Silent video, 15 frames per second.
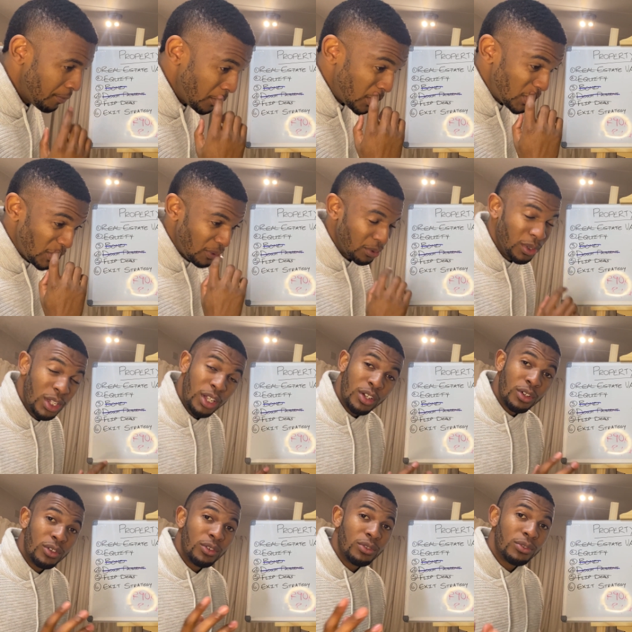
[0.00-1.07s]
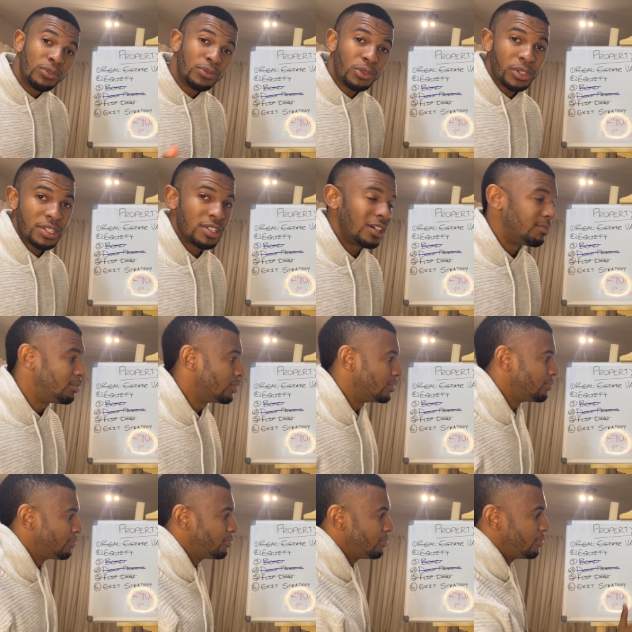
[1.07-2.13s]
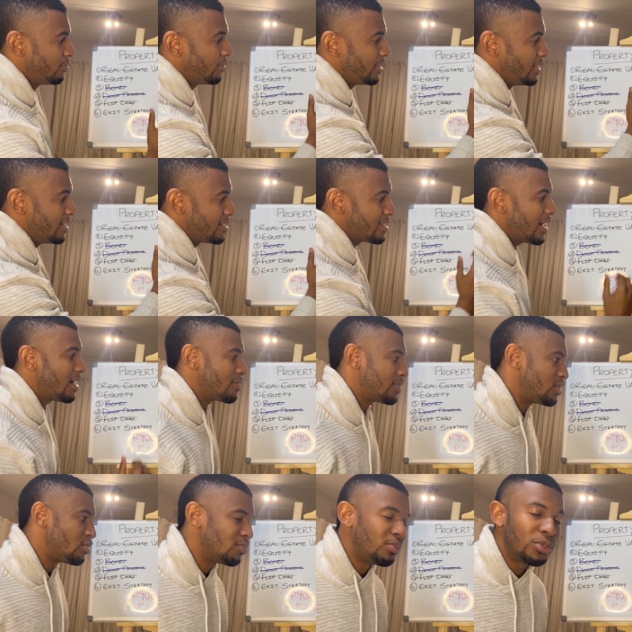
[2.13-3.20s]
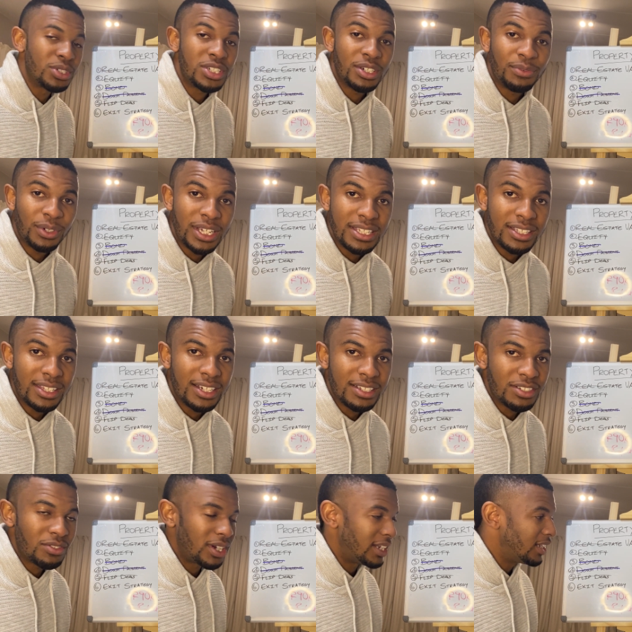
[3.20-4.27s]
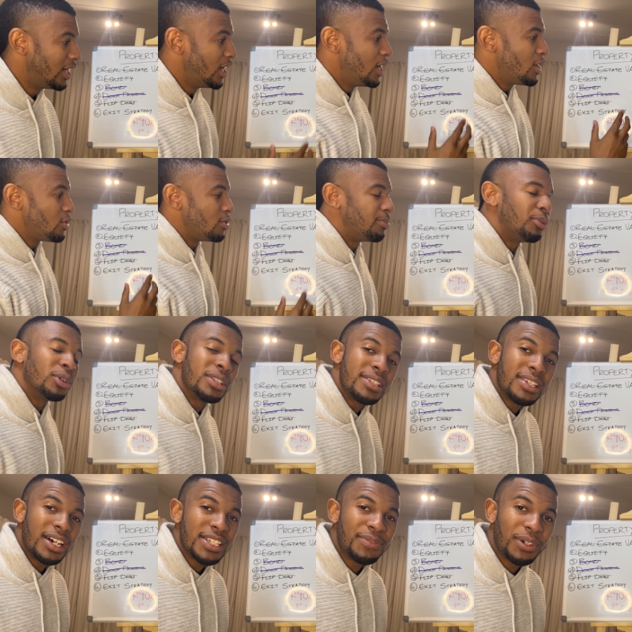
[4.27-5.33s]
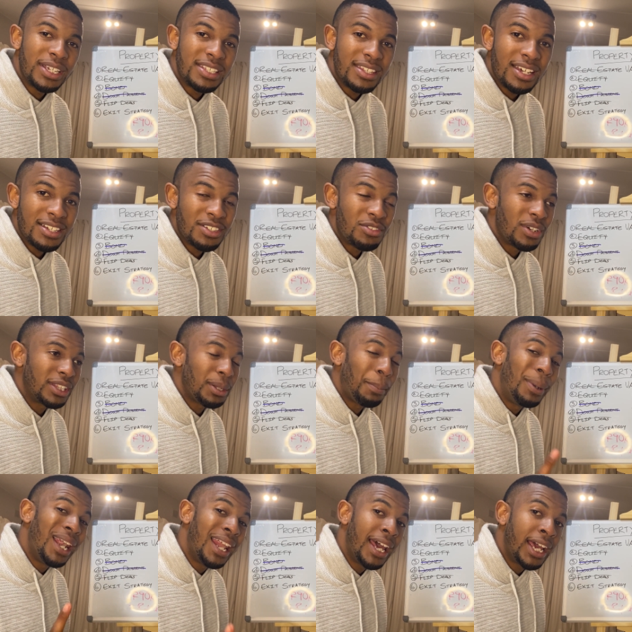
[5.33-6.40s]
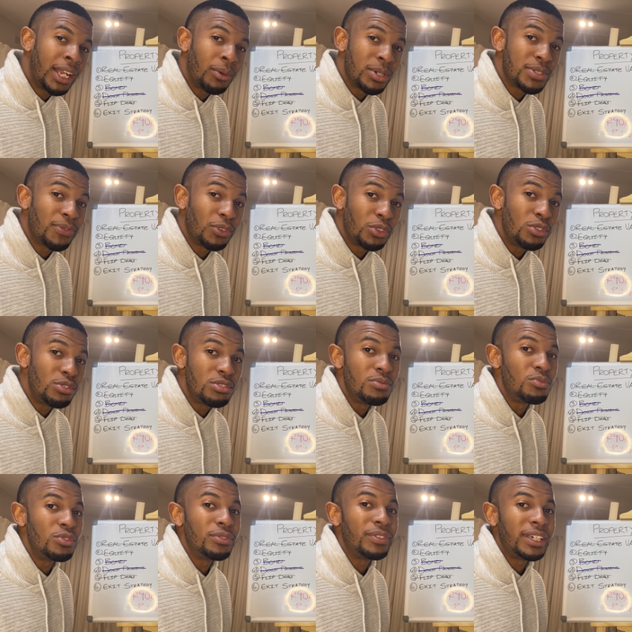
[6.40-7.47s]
So for example, this house that you bought here for 80,000 Rand, you bought this house for 80,000 Rand. The plan was for you to move